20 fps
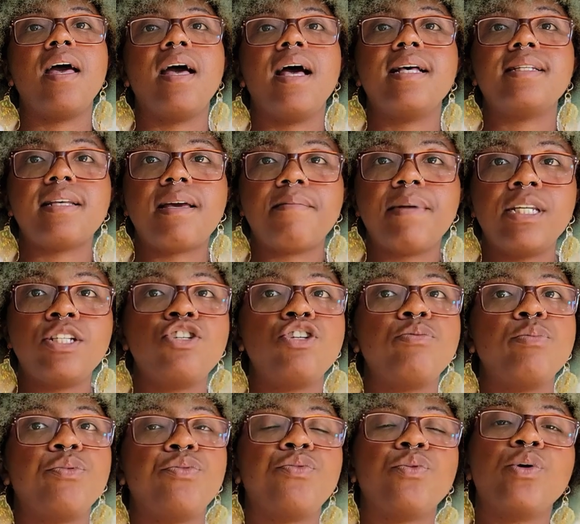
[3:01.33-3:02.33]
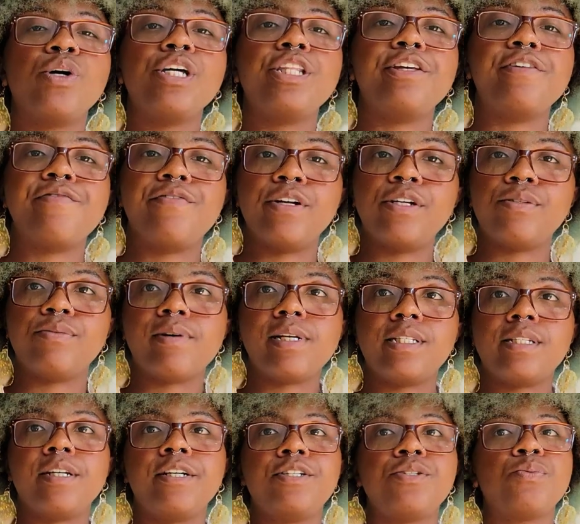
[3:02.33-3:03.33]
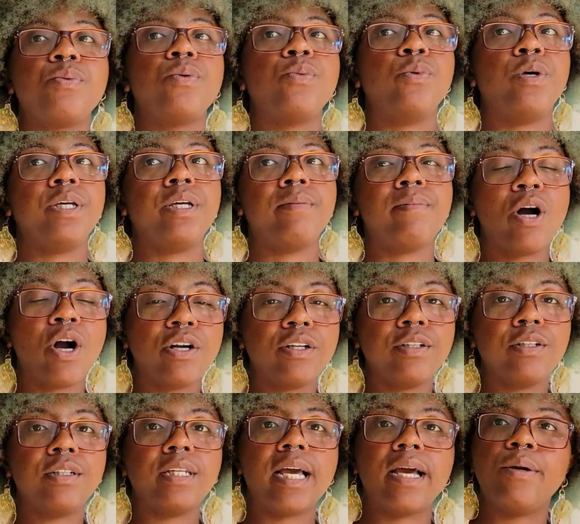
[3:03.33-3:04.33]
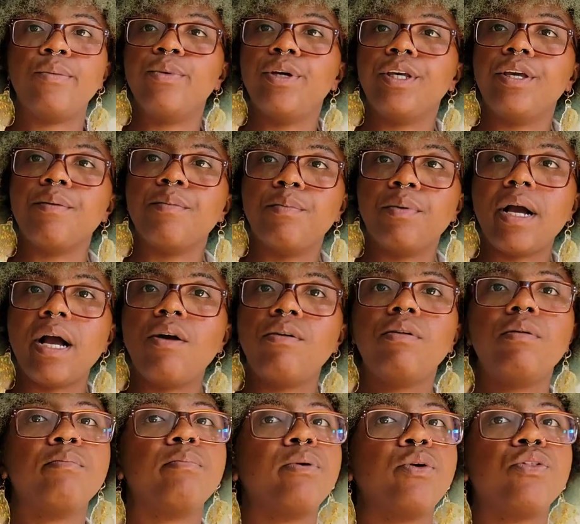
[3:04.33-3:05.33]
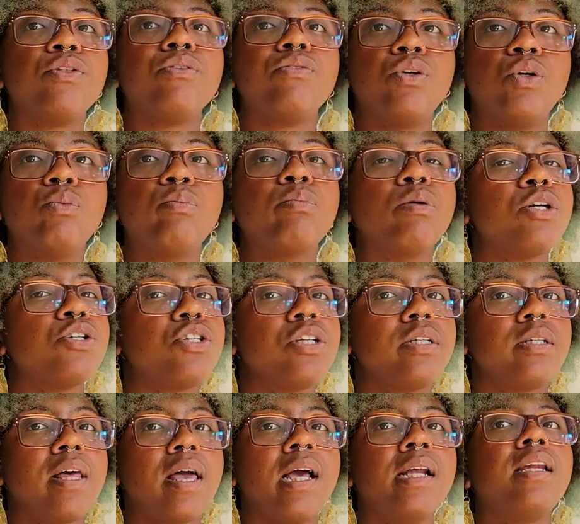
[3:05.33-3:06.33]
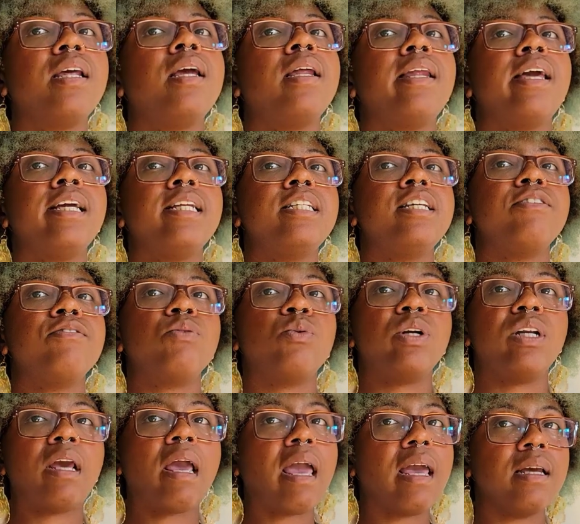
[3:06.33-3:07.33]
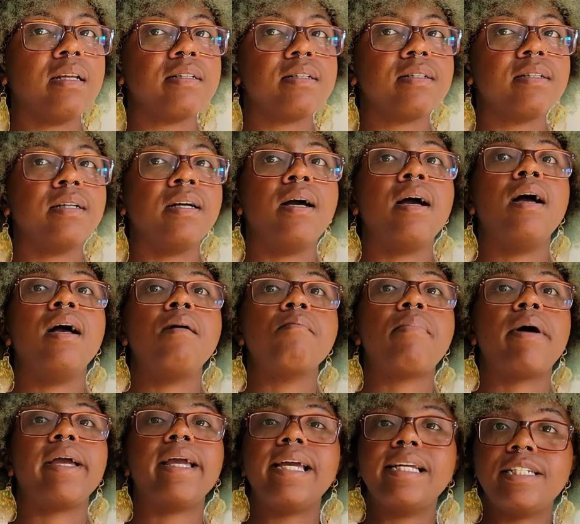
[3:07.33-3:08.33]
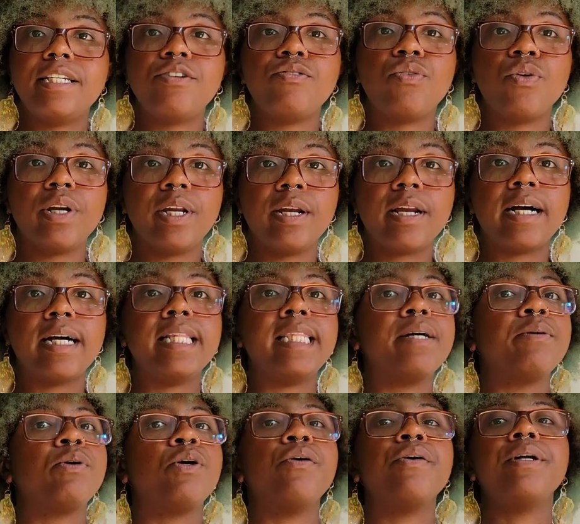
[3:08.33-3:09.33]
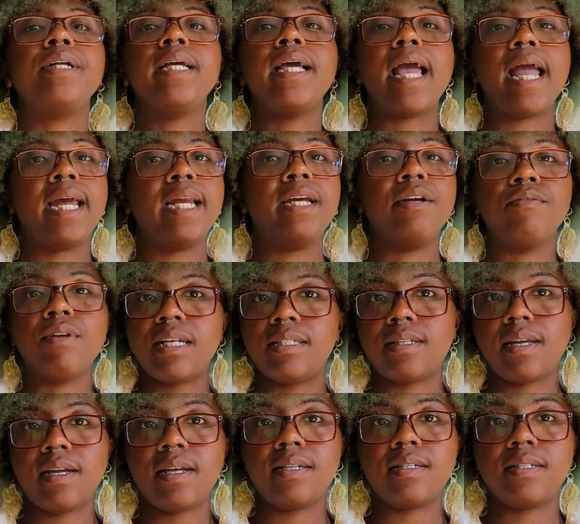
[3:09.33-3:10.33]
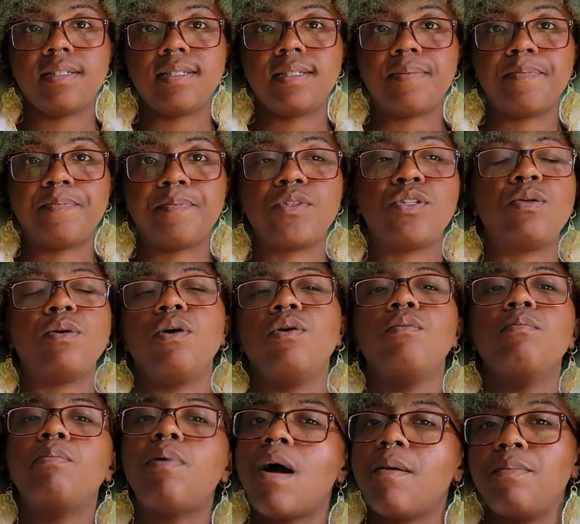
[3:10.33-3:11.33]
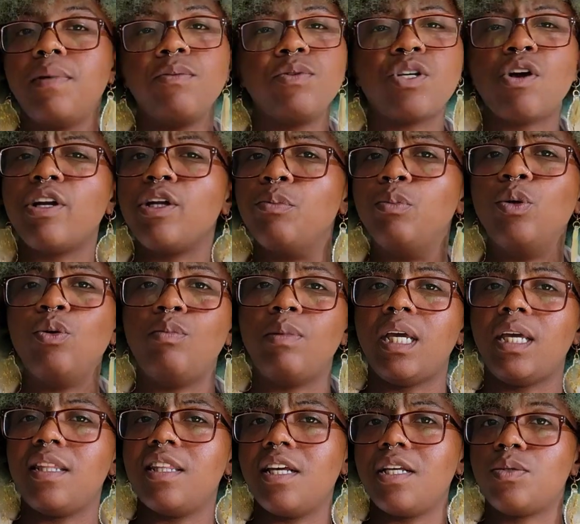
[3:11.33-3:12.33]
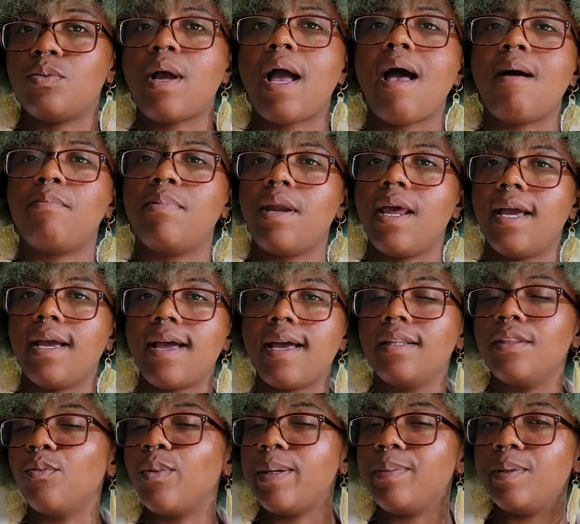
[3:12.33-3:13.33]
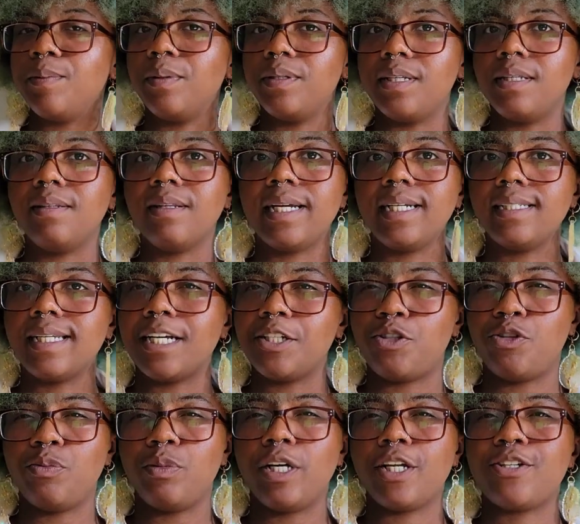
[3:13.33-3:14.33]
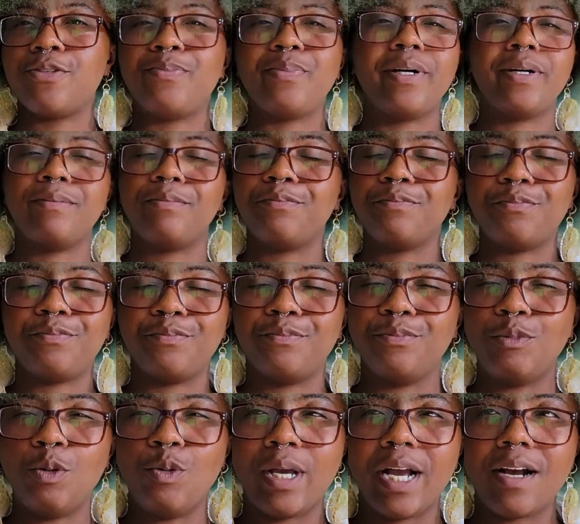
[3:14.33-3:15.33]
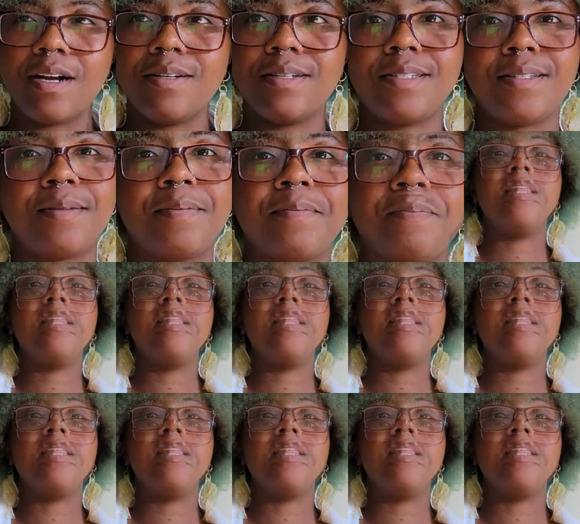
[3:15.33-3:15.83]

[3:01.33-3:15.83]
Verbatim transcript: As I mentioned before, the first residents were William Arnold and William Brown, both of whom purchased land in eighteen forty-eight. By eighteen forty-nine, there were already eighty residents. So pop- it was already booming, things were happening, and the white people didn't like that too much, but who cares?